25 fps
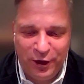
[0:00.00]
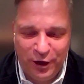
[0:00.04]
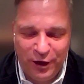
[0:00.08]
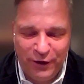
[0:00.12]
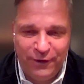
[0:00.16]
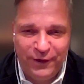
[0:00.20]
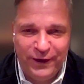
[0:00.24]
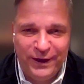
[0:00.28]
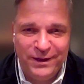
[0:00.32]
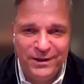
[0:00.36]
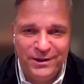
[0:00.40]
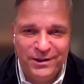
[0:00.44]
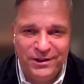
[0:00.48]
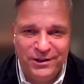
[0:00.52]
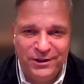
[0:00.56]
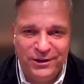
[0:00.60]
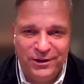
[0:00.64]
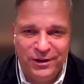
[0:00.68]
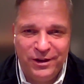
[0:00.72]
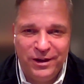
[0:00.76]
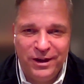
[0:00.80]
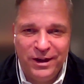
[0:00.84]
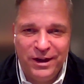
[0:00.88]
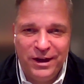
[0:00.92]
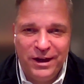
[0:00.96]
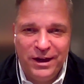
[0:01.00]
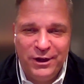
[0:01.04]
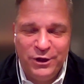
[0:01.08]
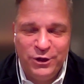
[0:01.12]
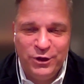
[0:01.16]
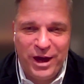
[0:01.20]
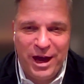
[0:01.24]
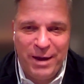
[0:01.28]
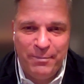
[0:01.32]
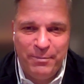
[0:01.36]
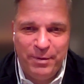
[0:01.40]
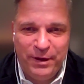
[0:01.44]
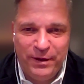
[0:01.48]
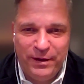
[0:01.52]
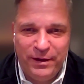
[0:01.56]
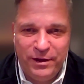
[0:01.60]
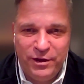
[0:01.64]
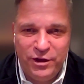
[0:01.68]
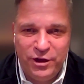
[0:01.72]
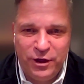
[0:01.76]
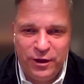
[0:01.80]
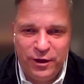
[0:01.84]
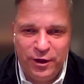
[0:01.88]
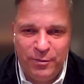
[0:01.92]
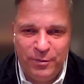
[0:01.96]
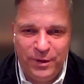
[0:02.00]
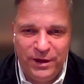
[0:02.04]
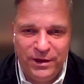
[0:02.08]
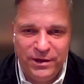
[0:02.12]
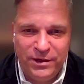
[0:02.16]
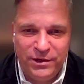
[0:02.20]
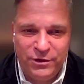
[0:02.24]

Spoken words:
lot of things to happen in the geothermal